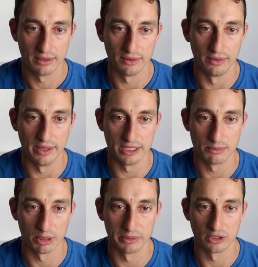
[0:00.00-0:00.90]
then you're
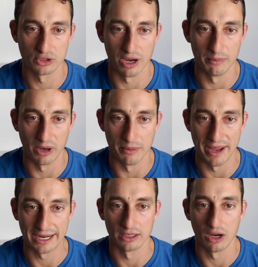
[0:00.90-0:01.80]
probably going to try and buy
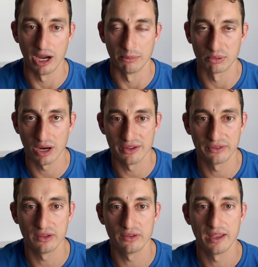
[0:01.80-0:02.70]
back at higher
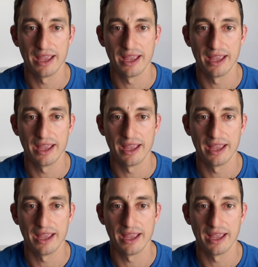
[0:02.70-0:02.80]
prices.